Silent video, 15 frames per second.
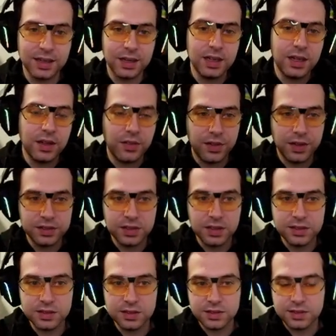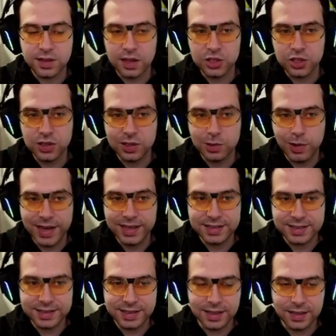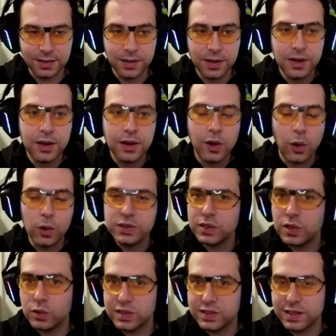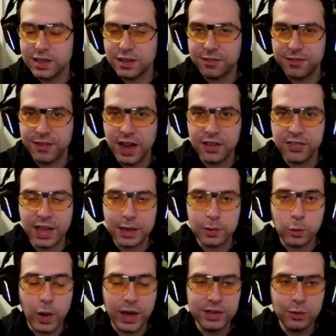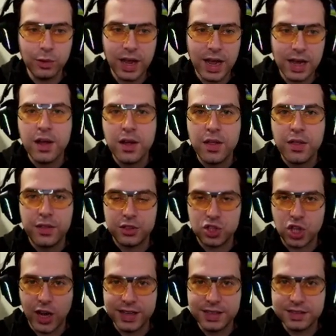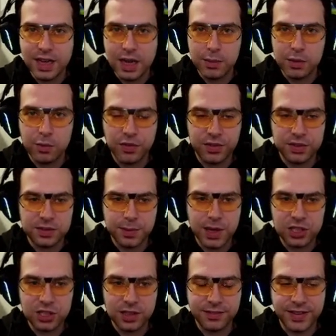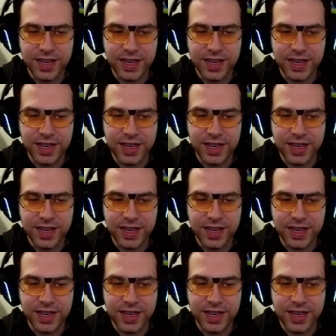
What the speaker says: This is such a great skill. Also consider the fact that when you have the giant hammer with the special effect